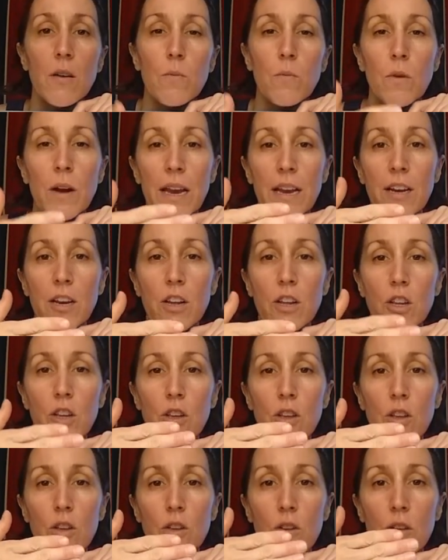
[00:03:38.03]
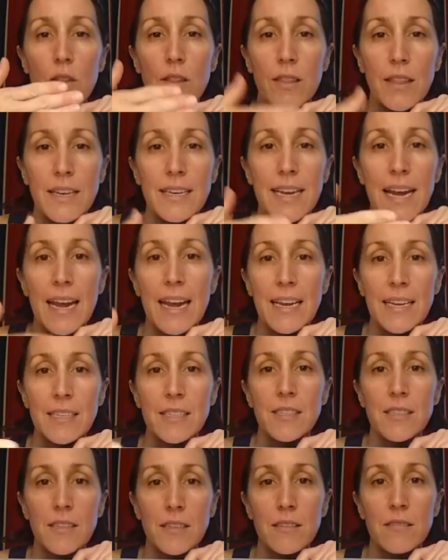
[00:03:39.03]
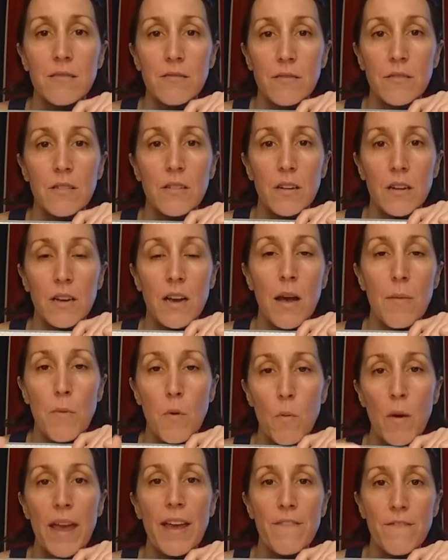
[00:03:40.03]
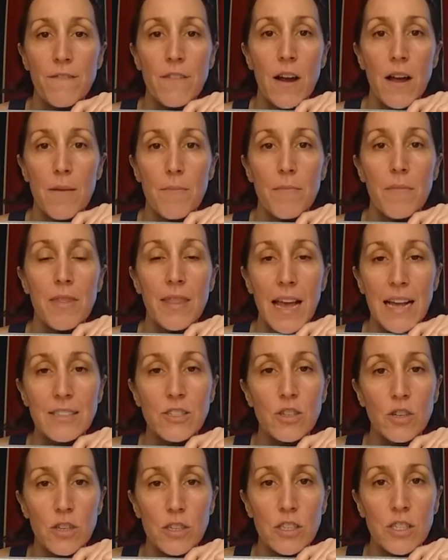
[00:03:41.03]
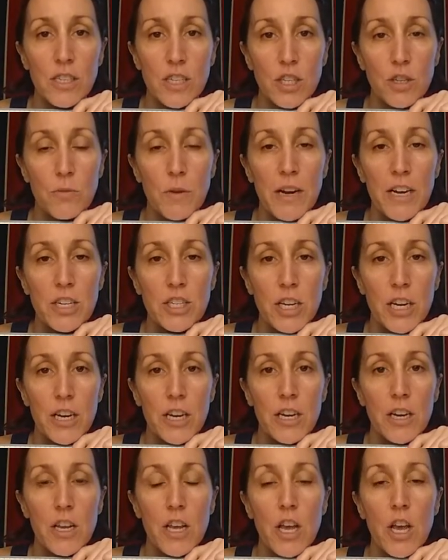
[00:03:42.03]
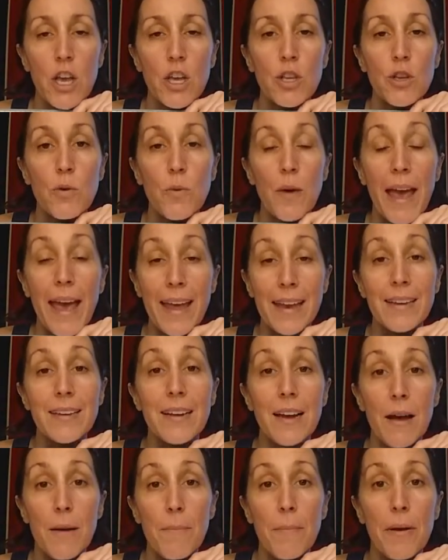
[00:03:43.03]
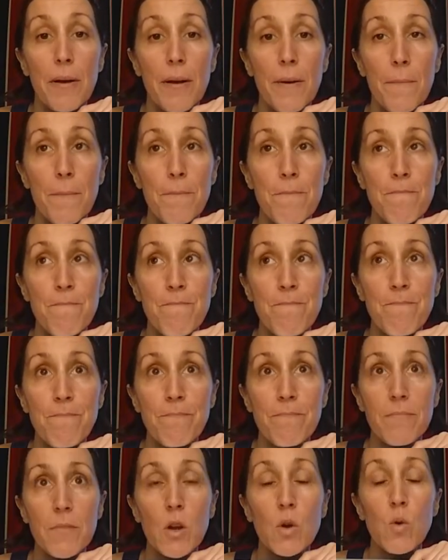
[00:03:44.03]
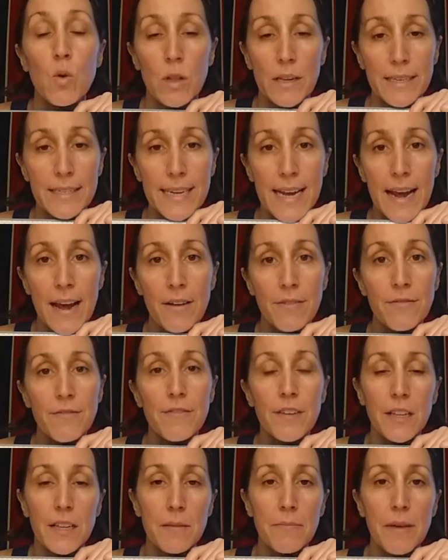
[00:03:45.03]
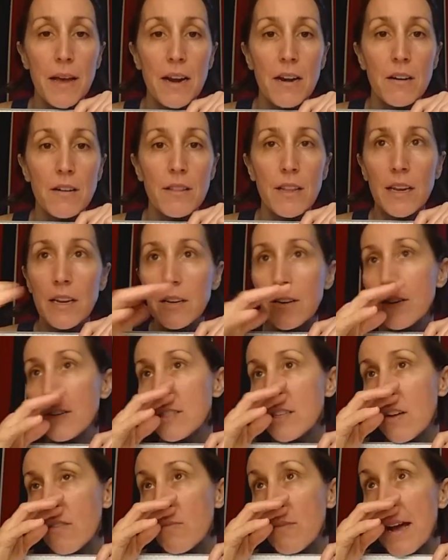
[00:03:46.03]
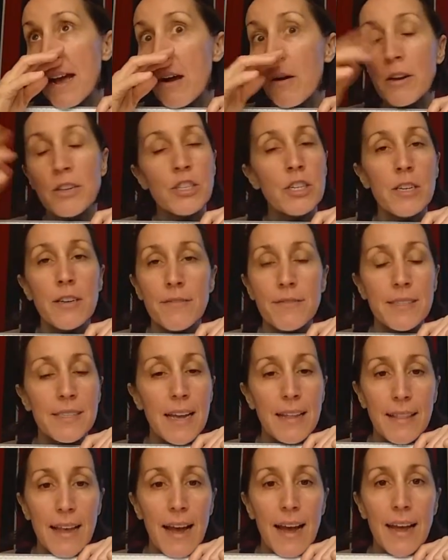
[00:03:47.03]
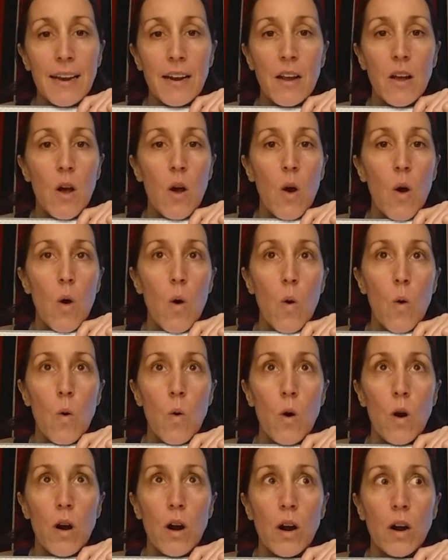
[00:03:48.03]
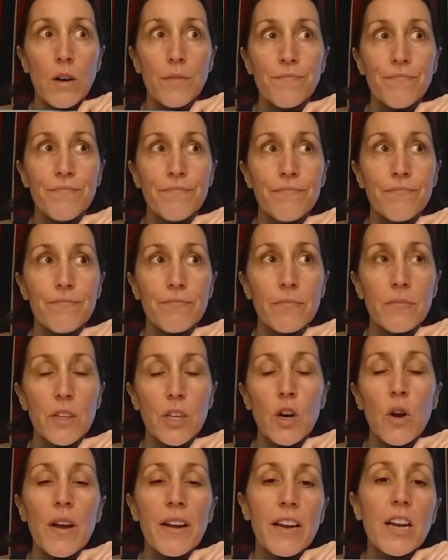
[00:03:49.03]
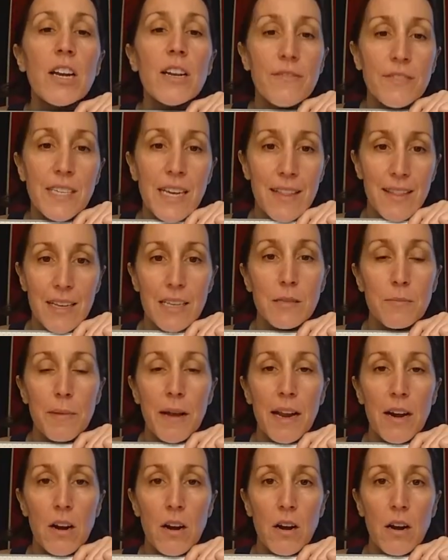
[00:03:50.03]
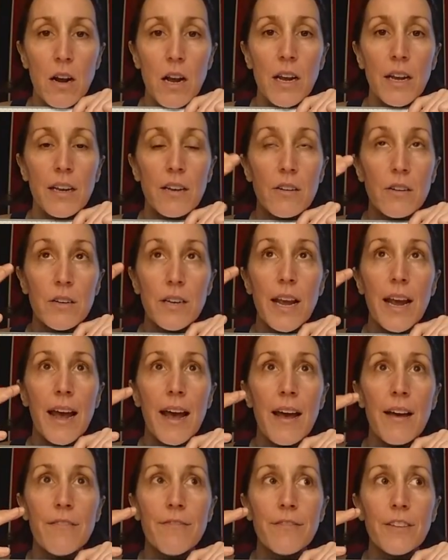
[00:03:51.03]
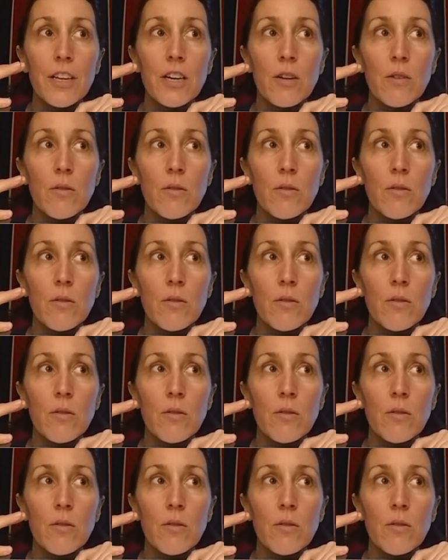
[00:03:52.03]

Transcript: when the days come away from that certain situation, you end up cooling down, feeling better, thinking to yourself, wow, I shouldn't have said that. Or, I could have done this better. I could have,